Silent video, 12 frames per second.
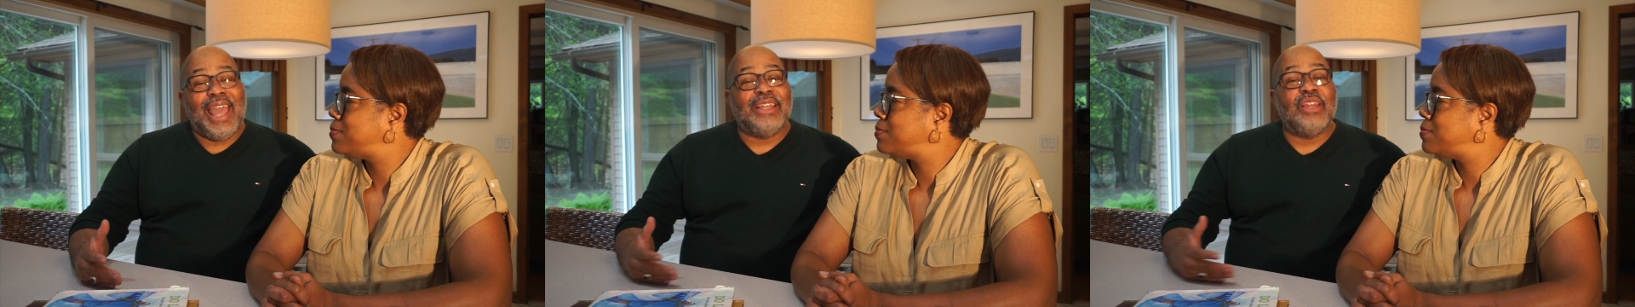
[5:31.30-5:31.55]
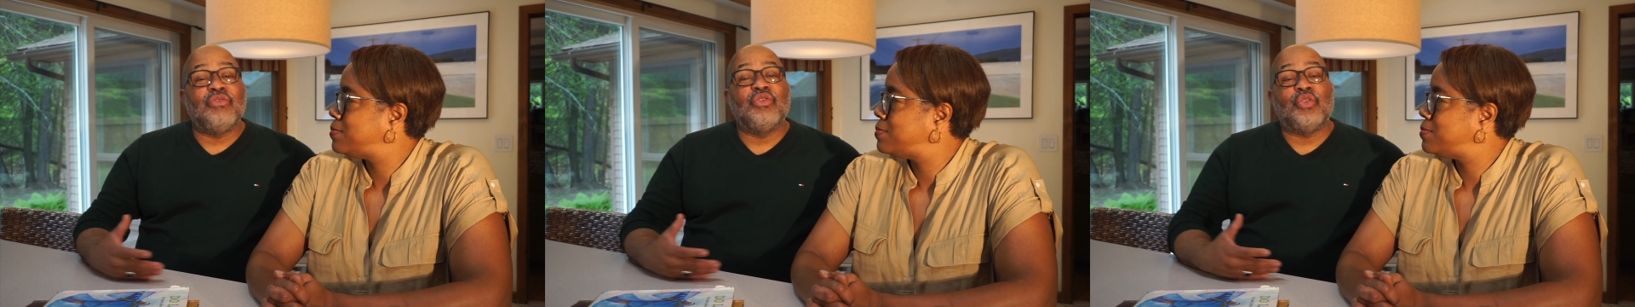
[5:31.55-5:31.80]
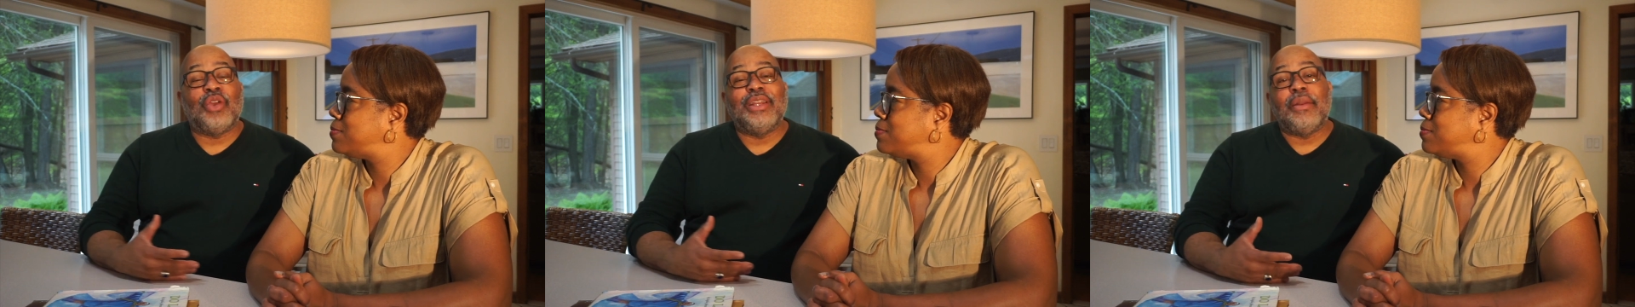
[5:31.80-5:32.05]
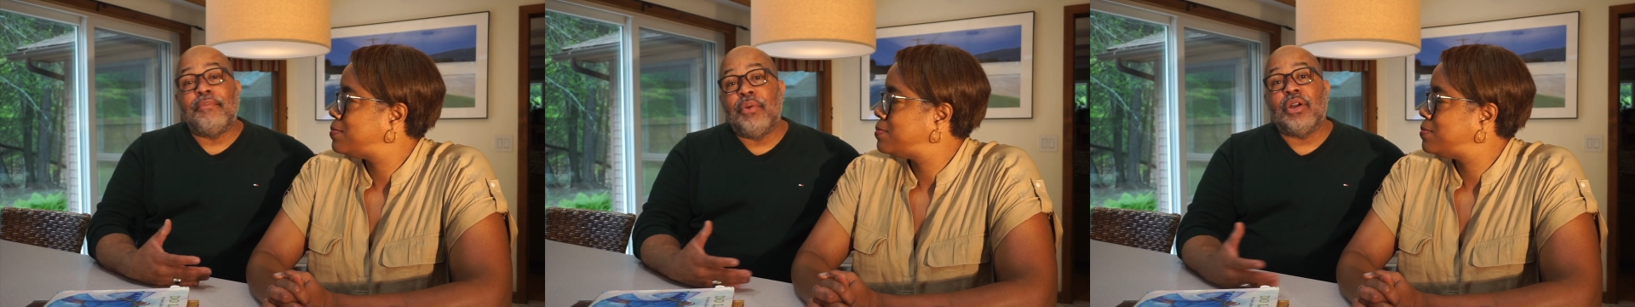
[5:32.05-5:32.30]
Speaker 1: and then create a
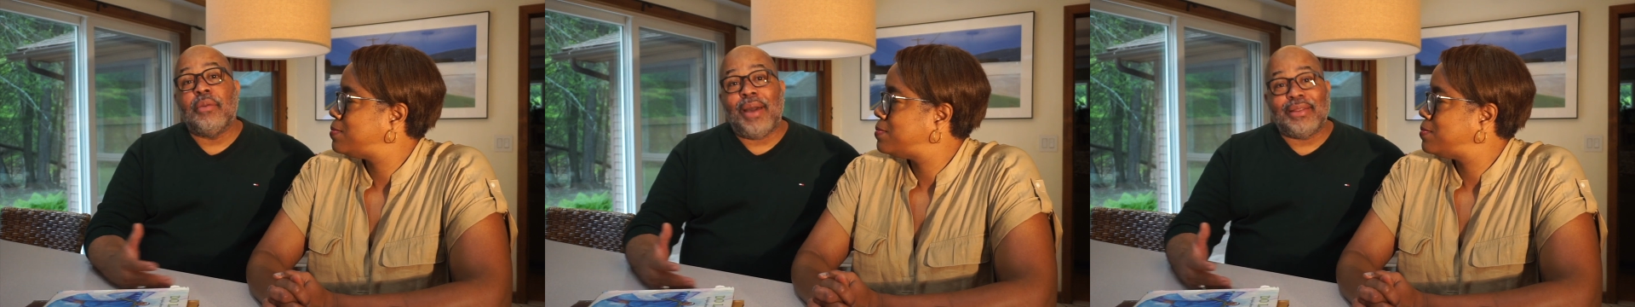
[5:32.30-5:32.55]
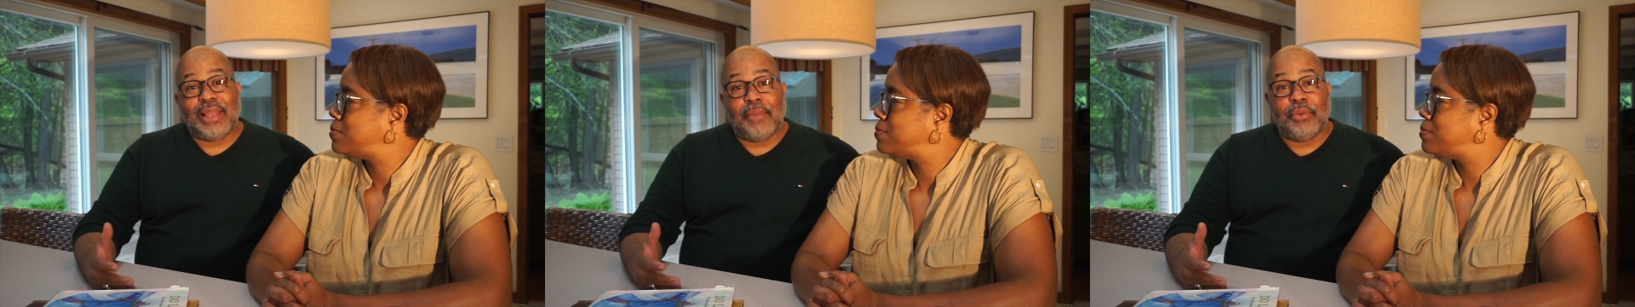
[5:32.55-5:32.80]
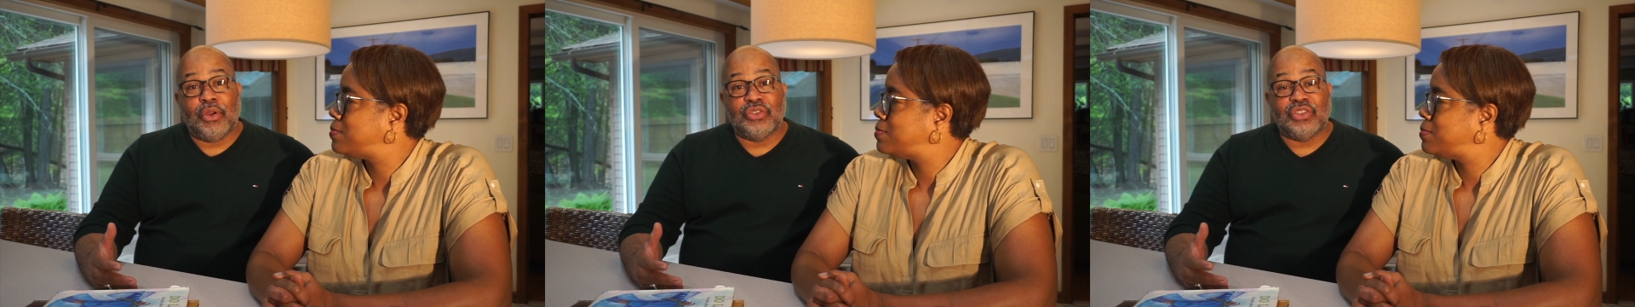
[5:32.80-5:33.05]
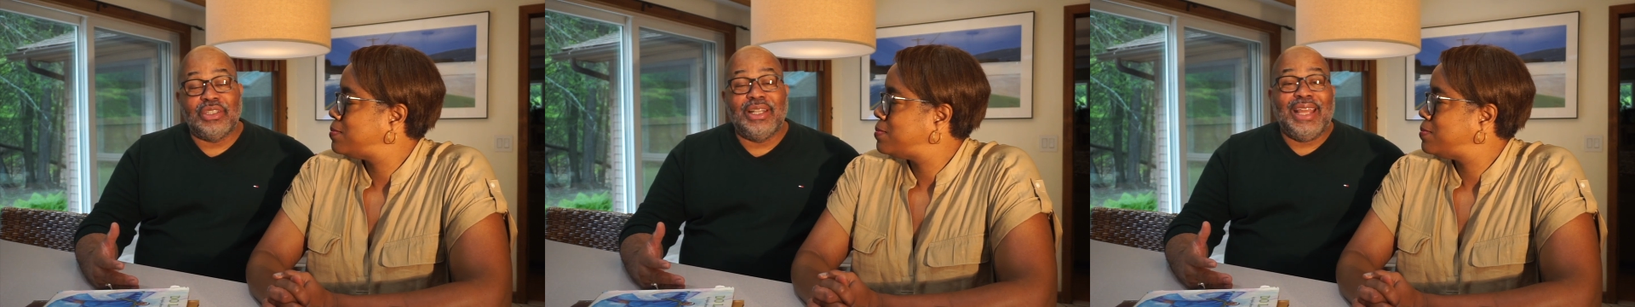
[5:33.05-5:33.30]
book about that
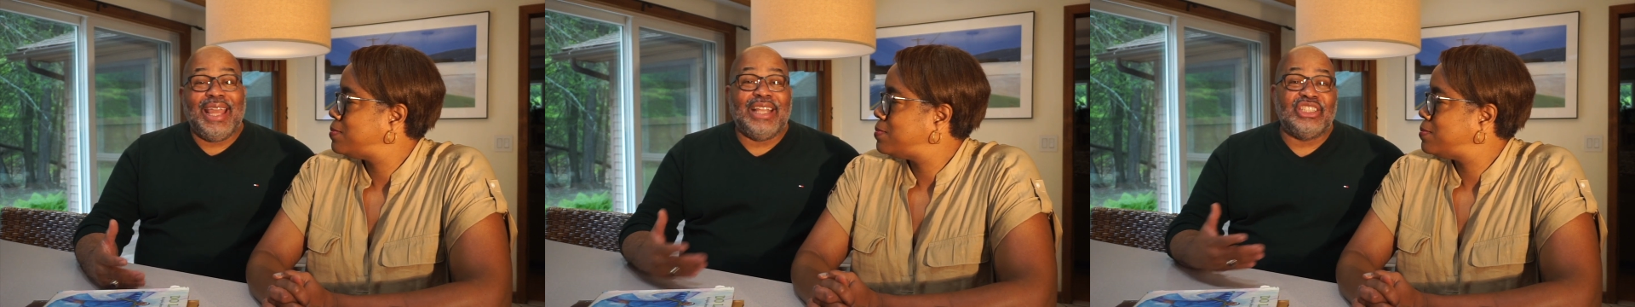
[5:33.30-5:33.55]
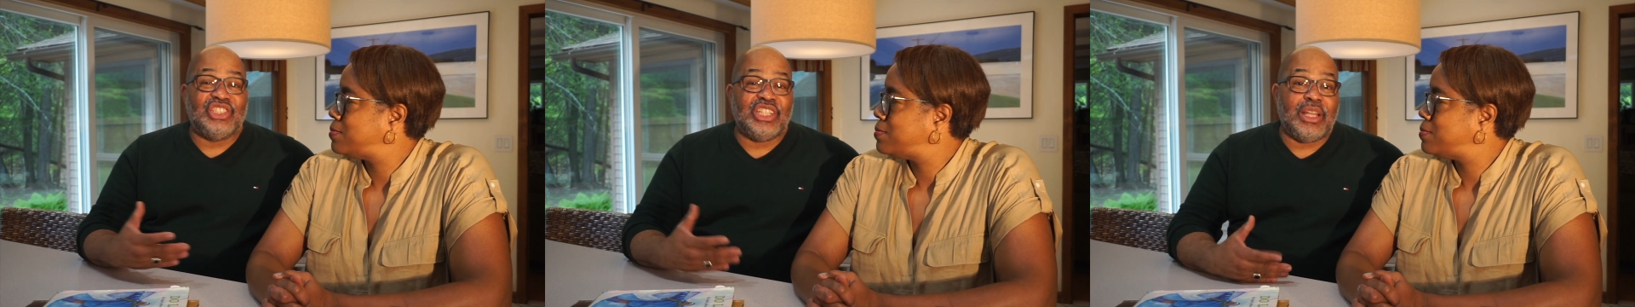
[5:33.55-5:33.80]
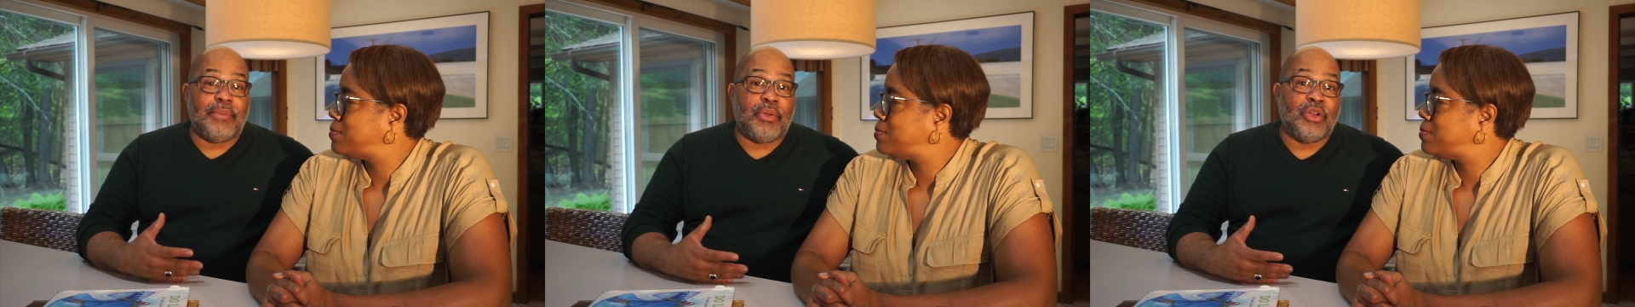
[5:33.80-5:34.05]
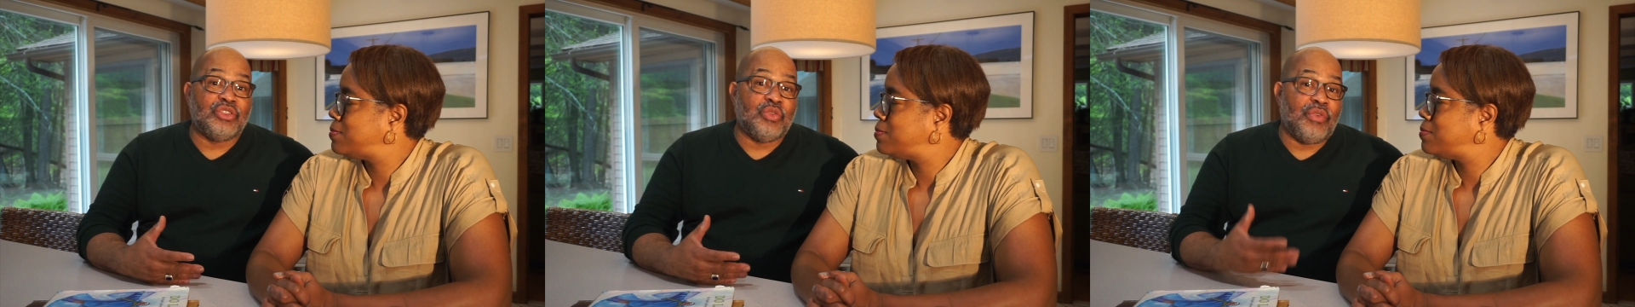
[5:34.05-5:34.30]
person and share that
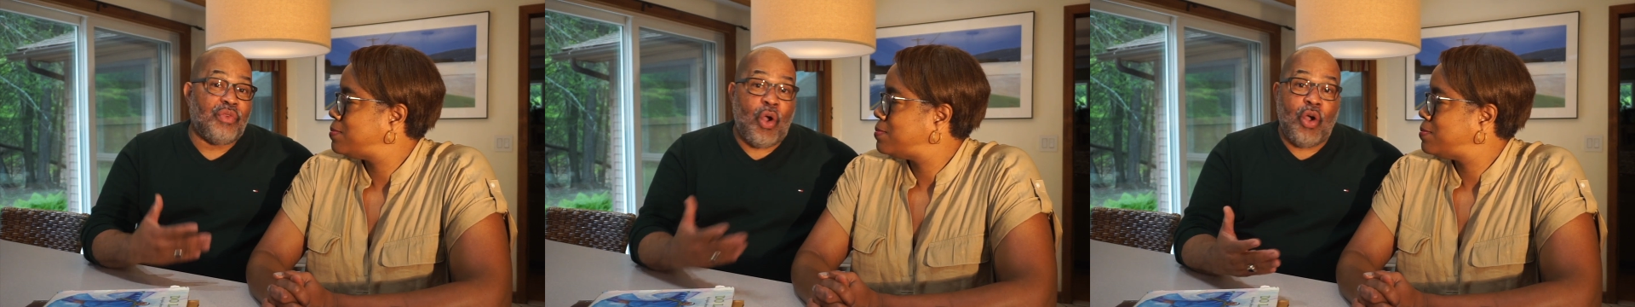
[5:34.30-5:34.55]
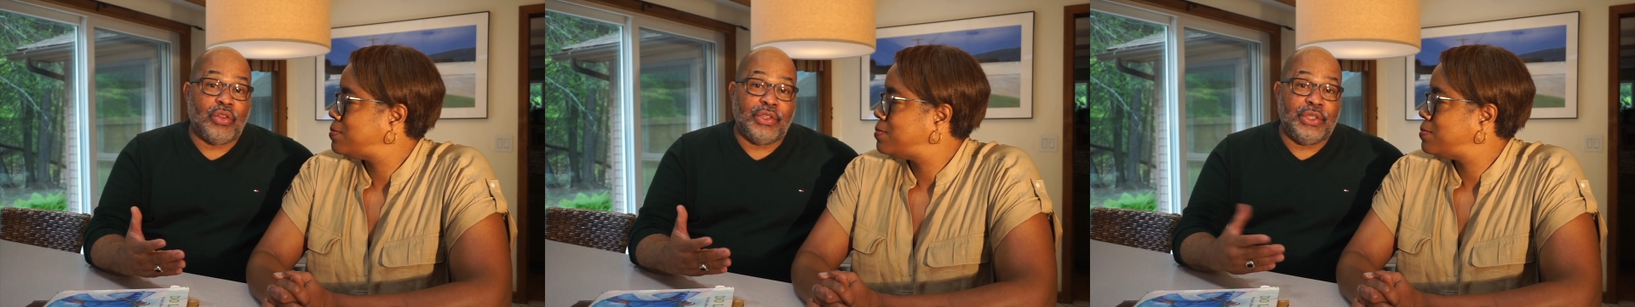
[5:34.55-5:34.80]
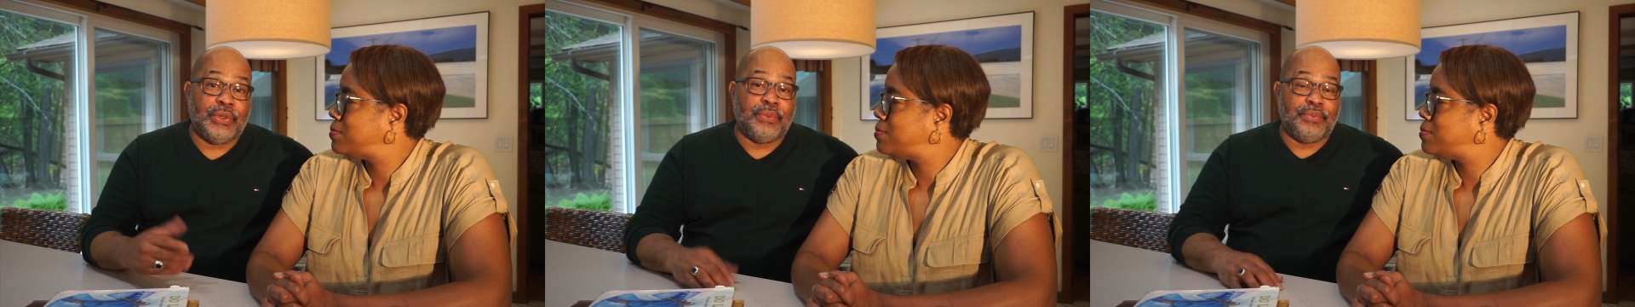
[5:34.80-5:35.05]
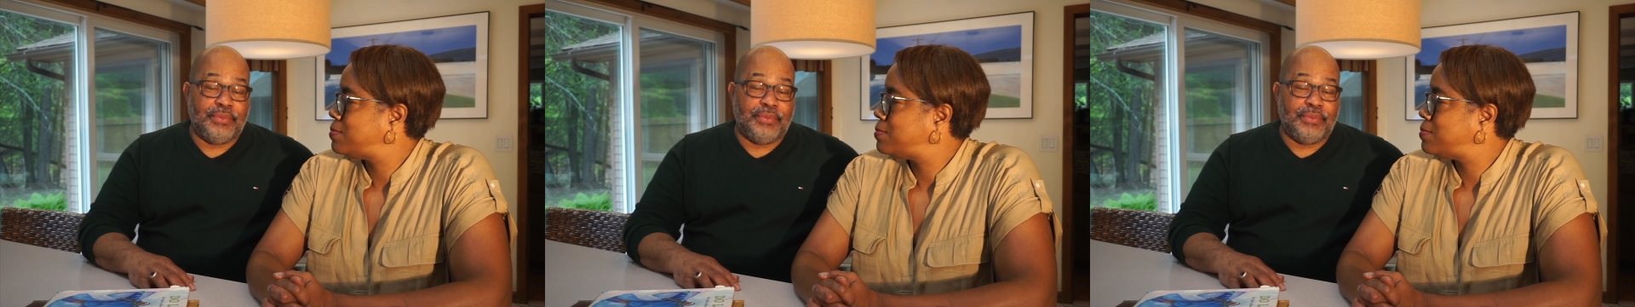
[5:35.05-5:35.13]
person with all of you